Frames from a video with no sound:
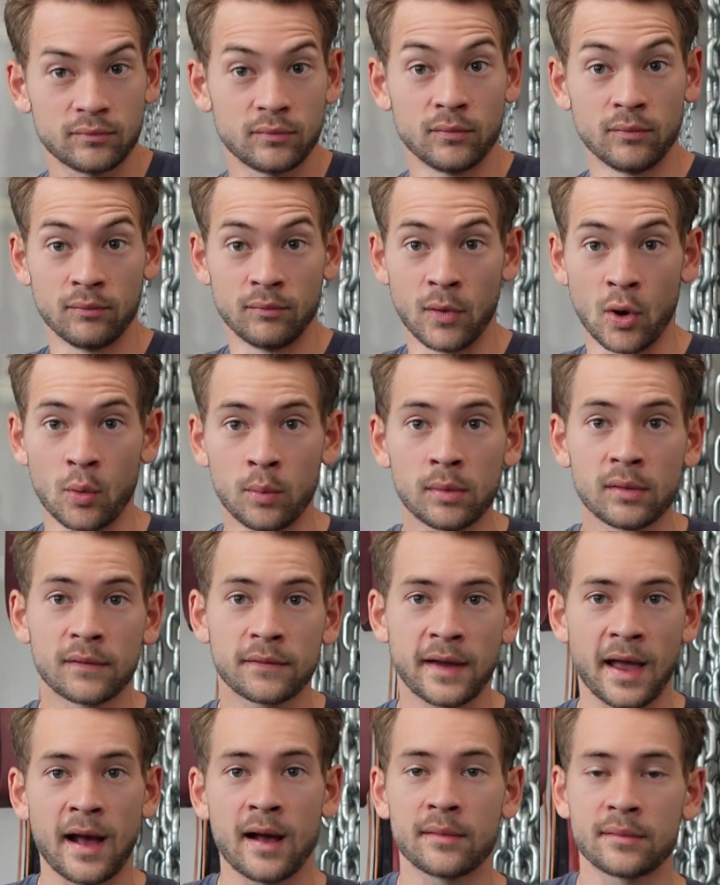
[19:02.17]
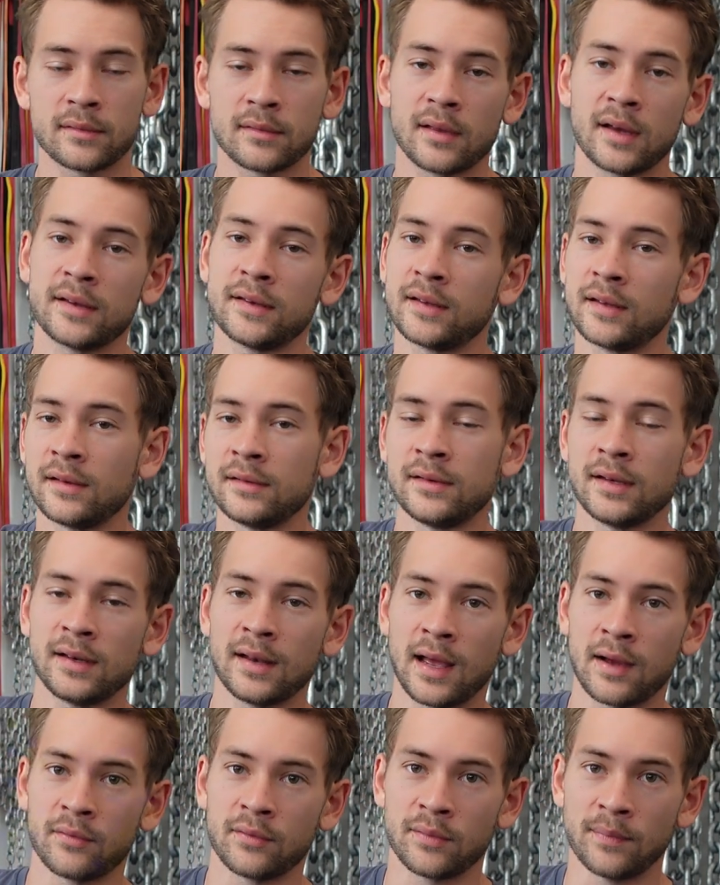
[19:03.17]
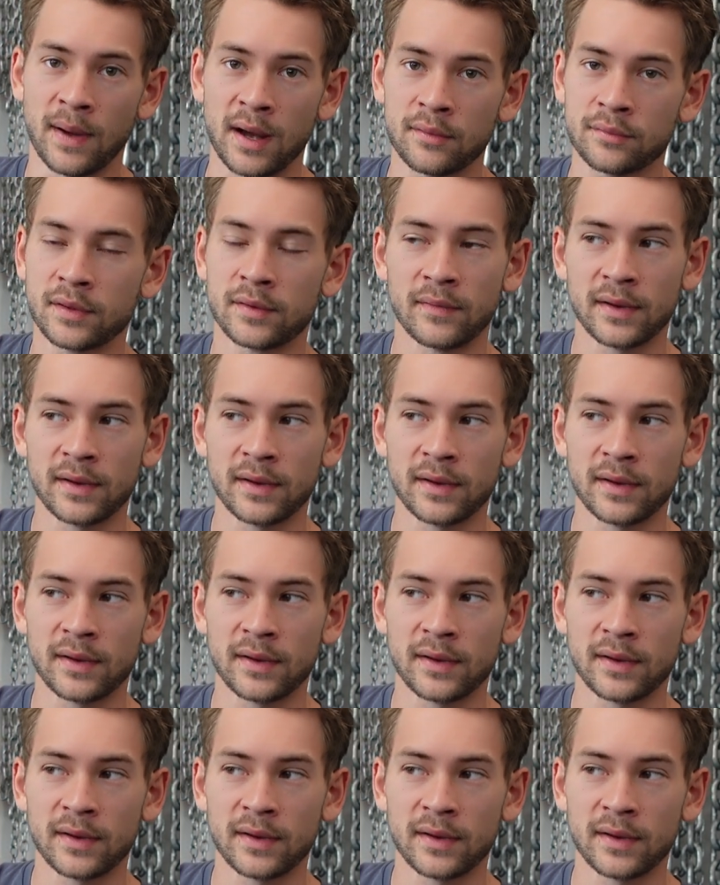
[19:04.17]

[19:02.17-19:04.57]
mobile of calves as I did, didn't have as bouncy of